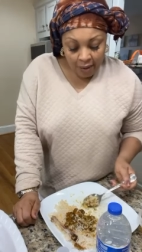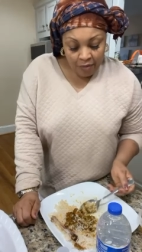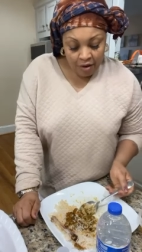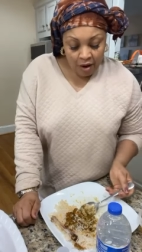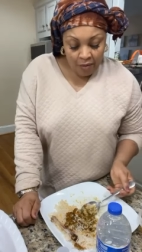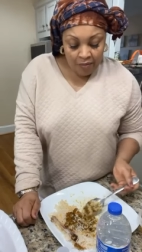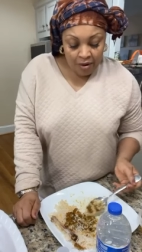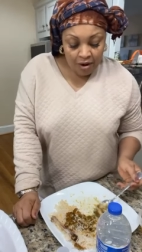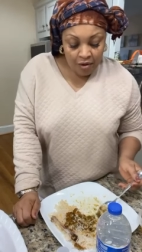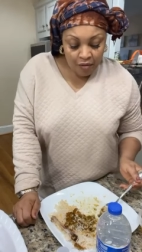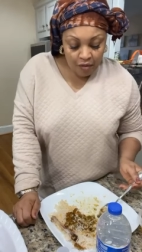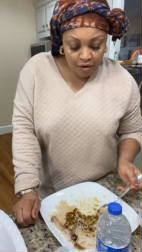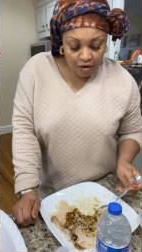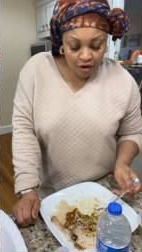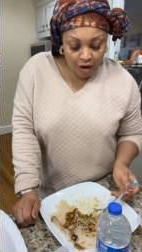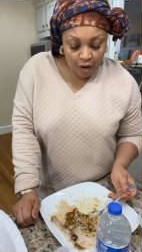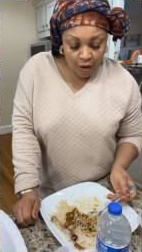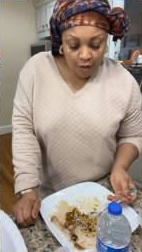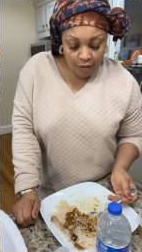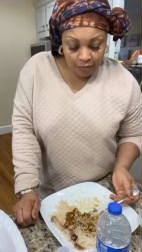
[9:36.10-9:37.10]
I'm not being
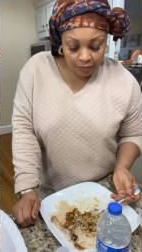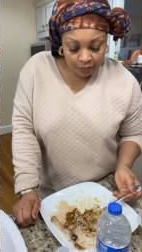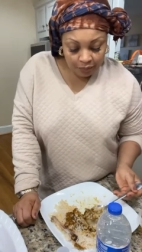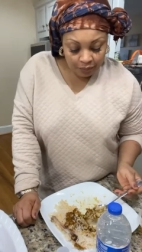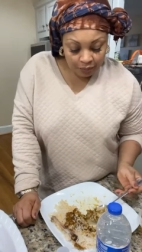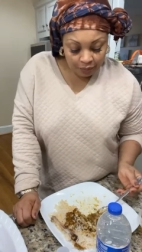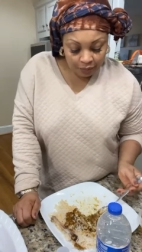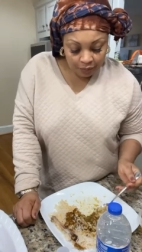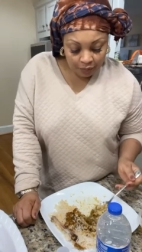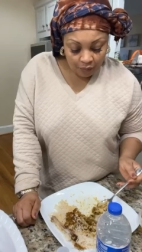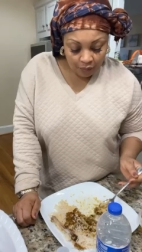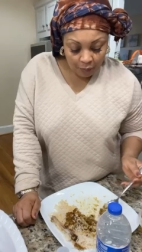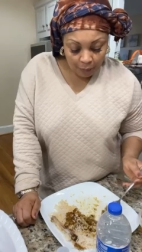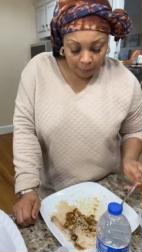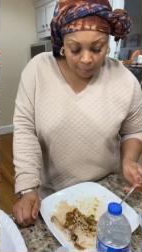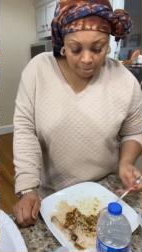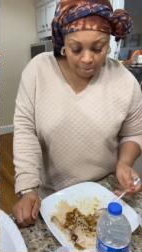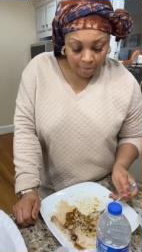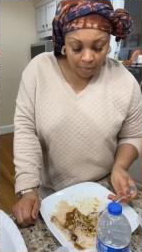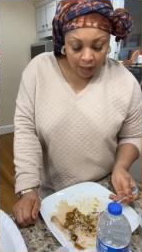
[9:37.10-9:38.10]
rude though.
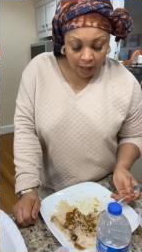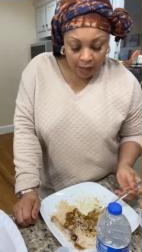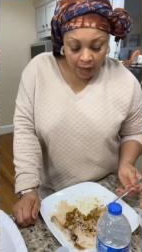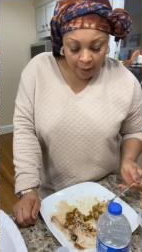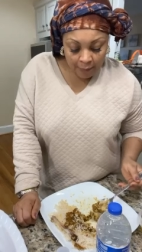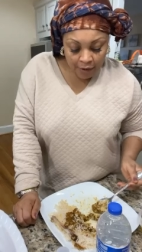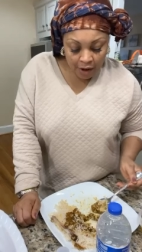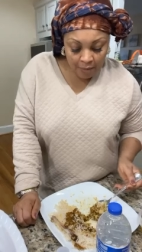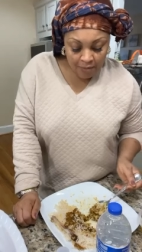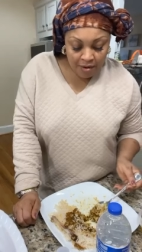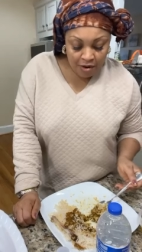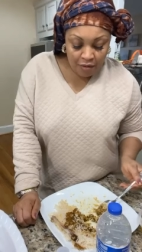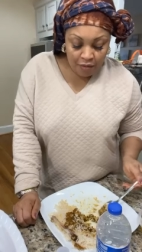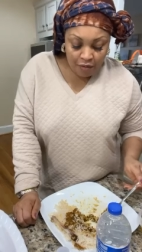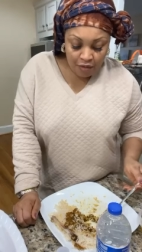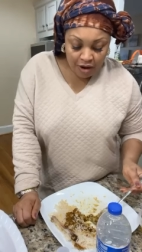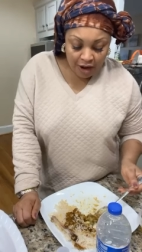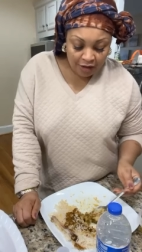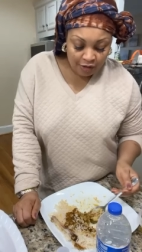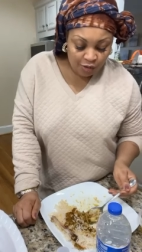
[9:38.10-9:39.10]
I'm not
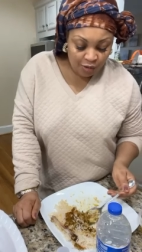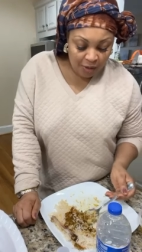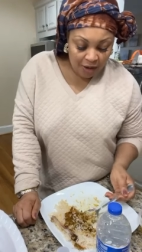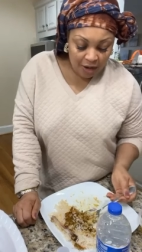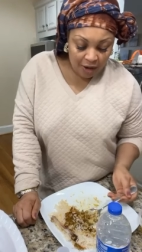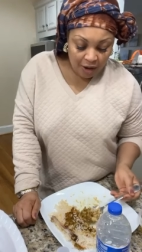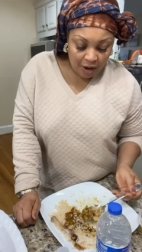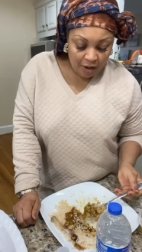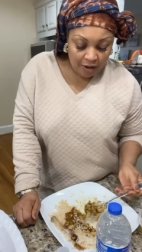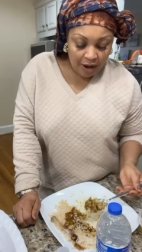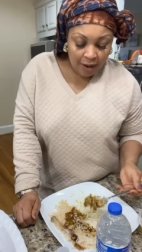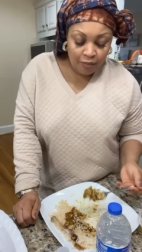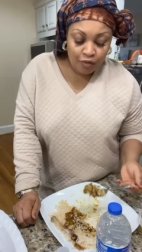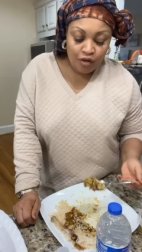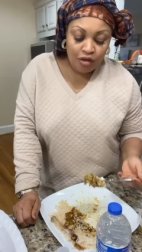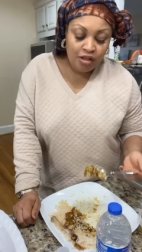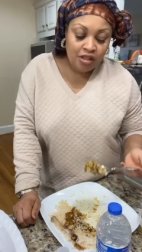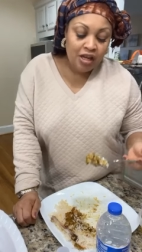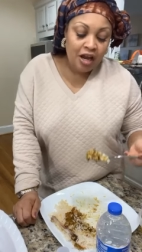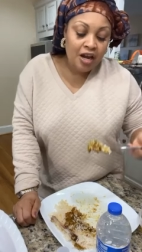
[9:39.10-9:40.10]
being rude, I swear to God.
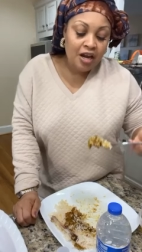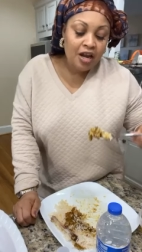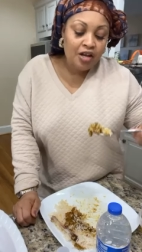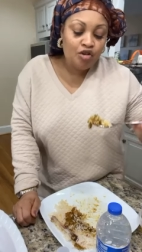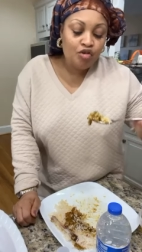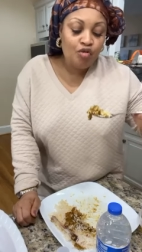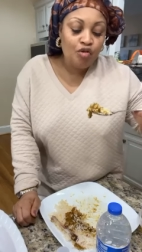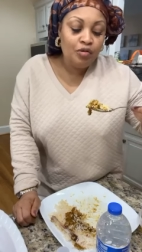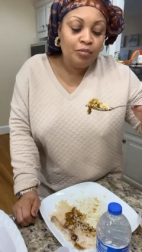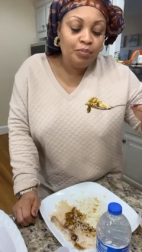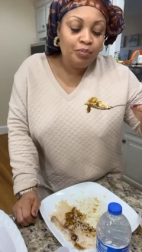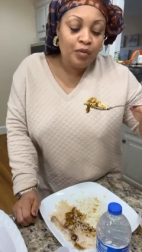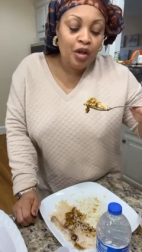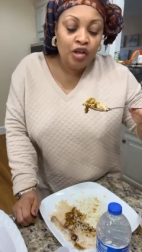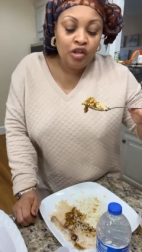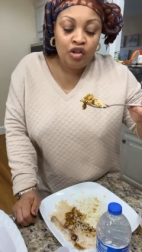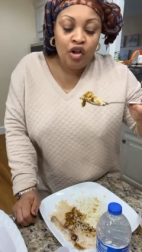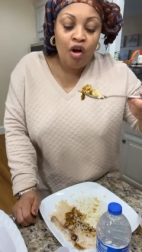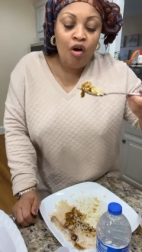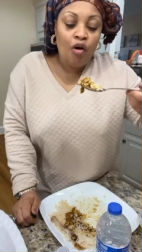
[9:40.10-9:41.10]
I'm just saying the truth.
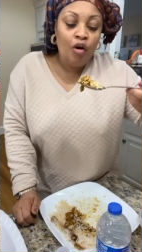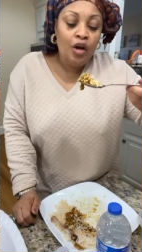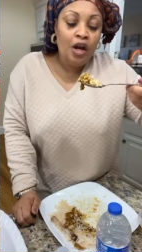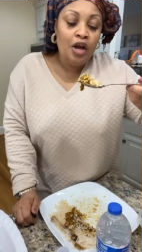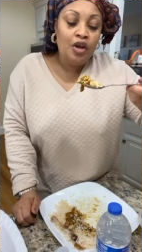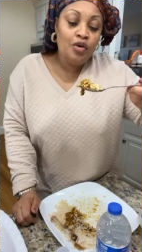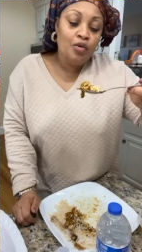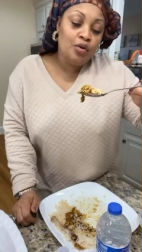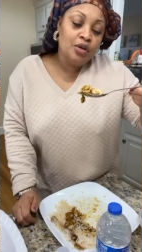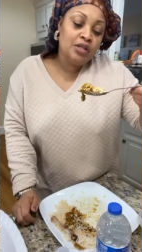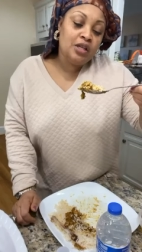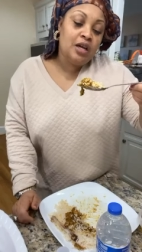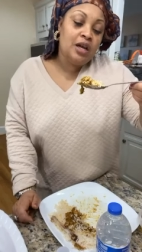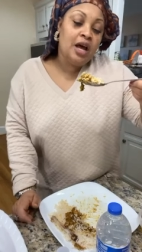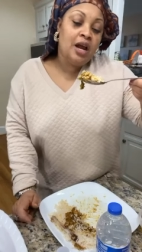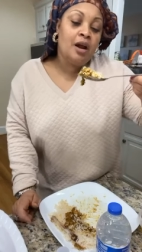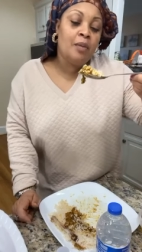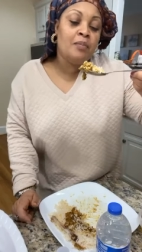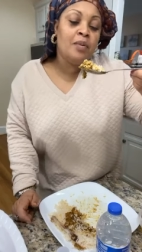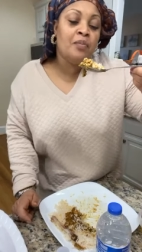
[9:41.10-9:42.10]
It's not only you, it's
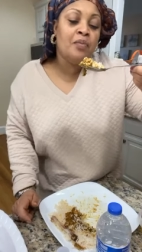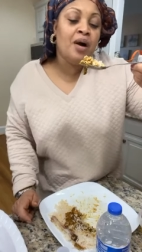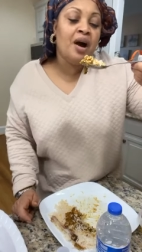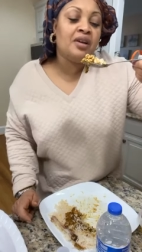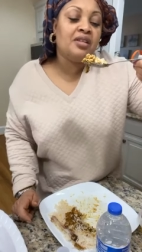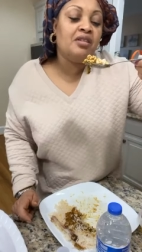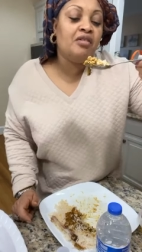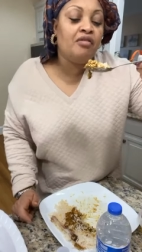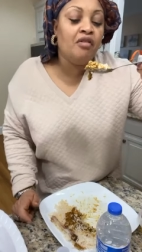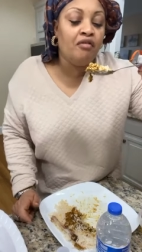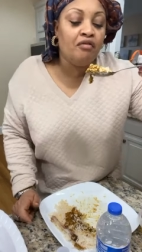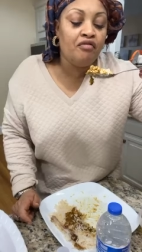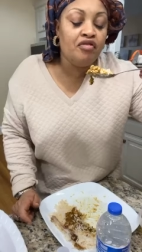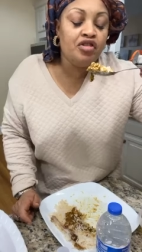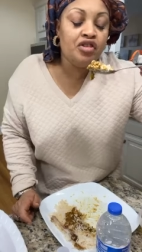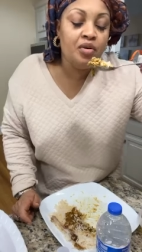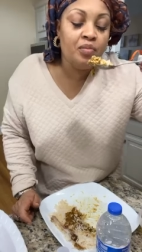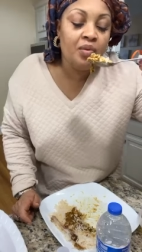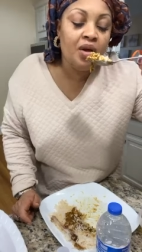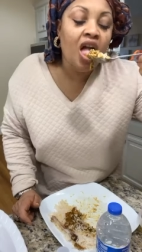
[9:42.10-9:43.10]
a lot of people asking for
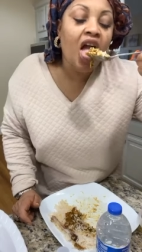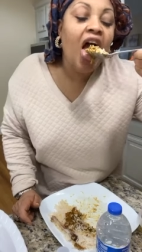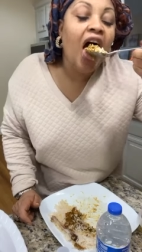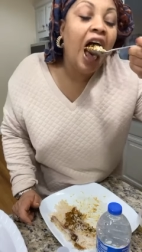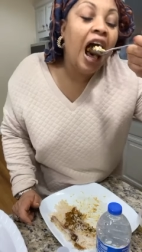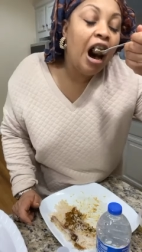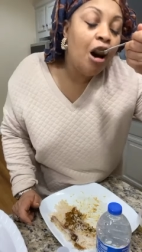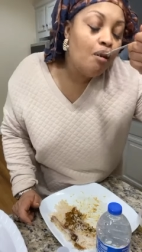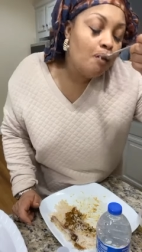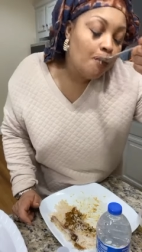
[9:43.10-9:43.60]
free shipping.